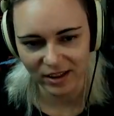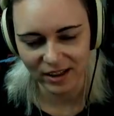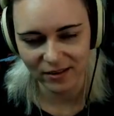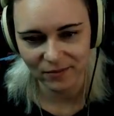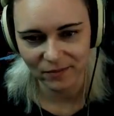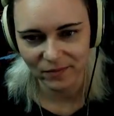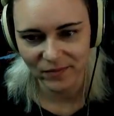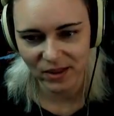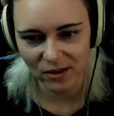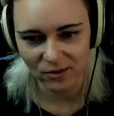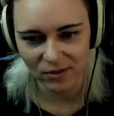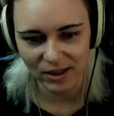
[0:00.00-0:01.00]
like,
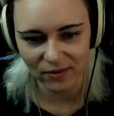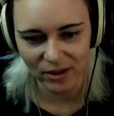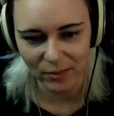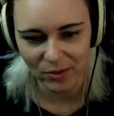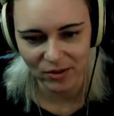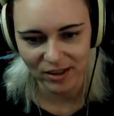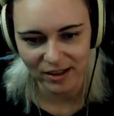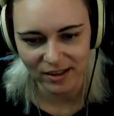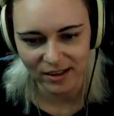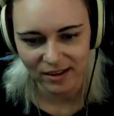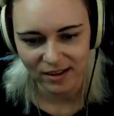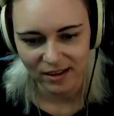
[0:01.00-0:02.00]
so 70%.
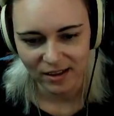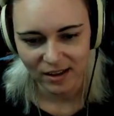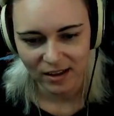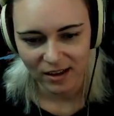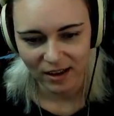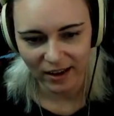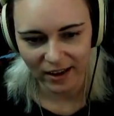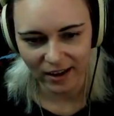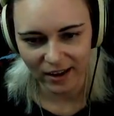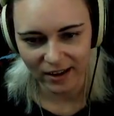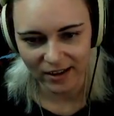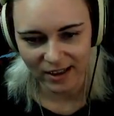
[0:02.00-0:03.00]

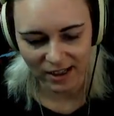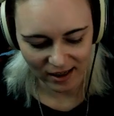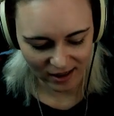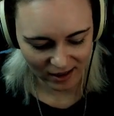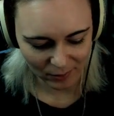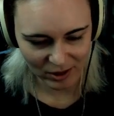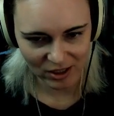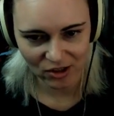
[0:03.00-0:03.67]
And I'm gonna